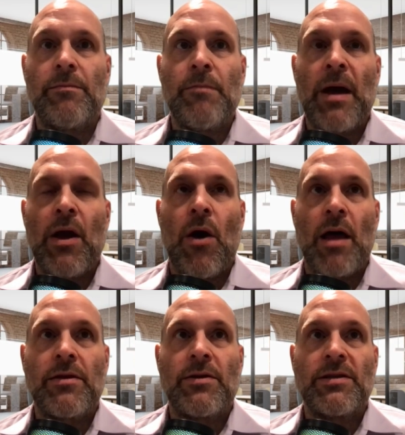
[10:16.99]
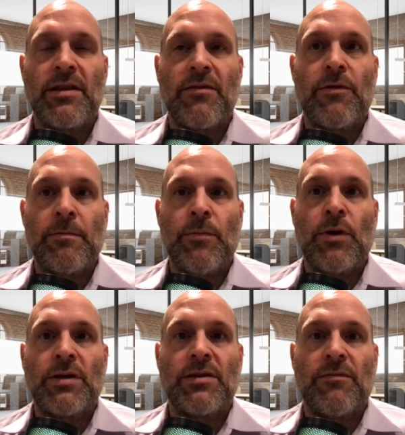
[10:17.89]
my authors that have written
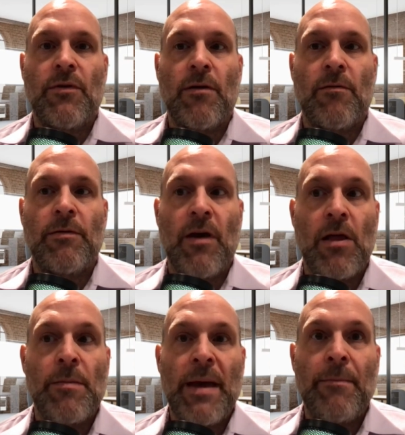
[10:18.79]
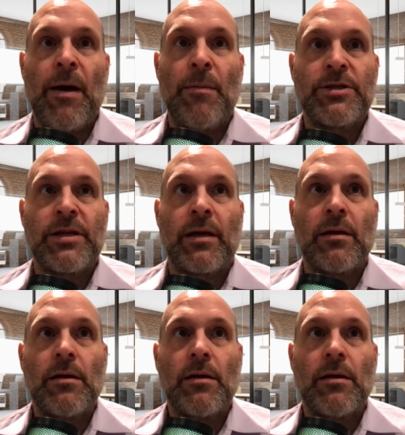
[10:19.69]
books so far with Hollow Man Publishing,